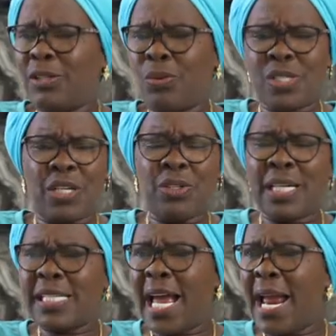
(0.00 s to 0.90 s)
there was
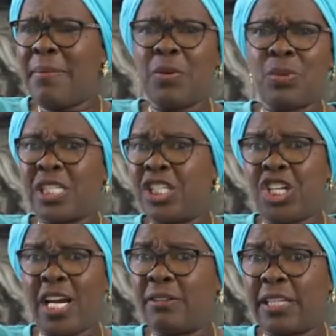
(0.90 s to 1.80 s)
another time it was a
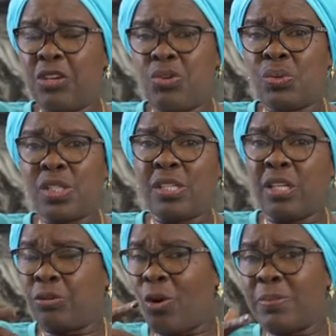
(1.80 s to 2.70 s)
gel they used.
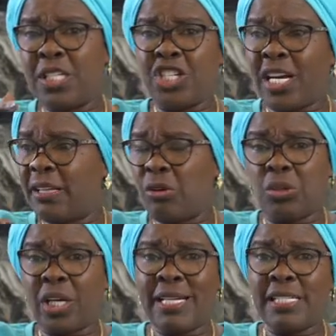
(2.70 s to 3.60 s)
They rubbed the gel
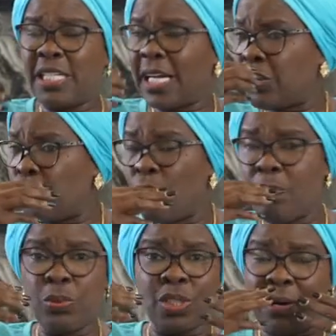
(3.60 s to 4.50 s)
on curtain and, you know,
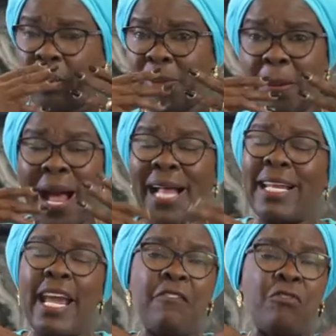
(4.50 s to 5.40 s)
put around my, and
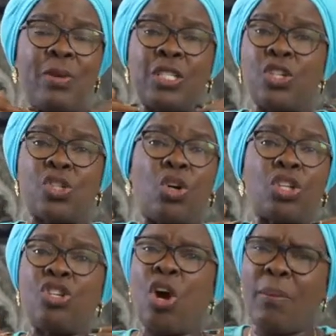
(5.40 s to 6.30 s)
everywhere just
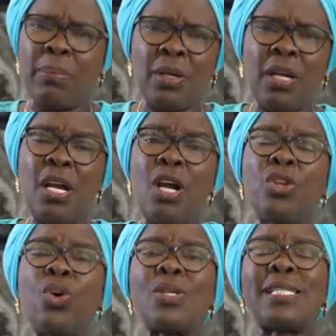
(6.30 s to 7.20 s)
got numb.
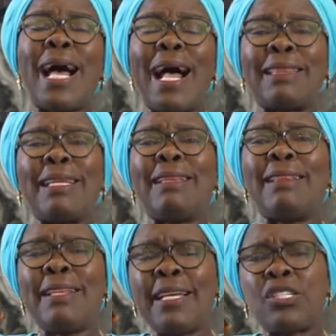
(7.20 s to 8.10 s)
Those are the
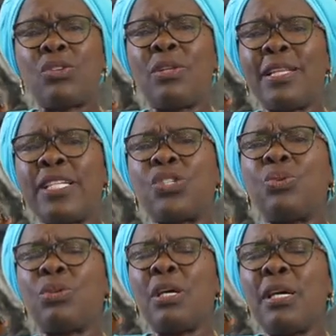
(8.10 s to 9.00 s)

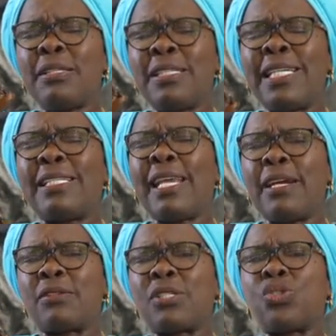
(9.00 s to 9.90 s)
little
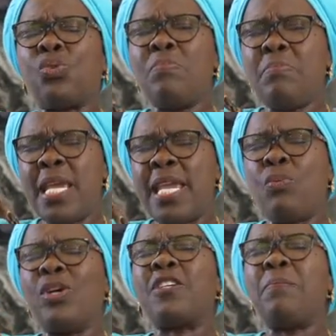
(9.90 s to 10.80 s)
details to me
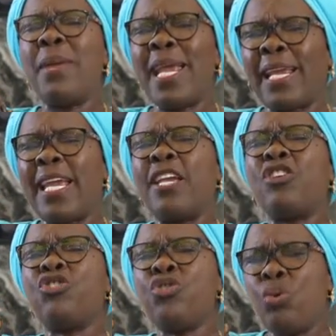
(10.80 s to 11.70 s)
which make a
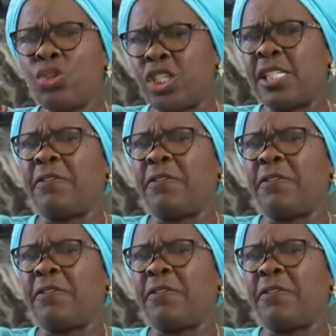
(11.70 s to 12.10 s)
huge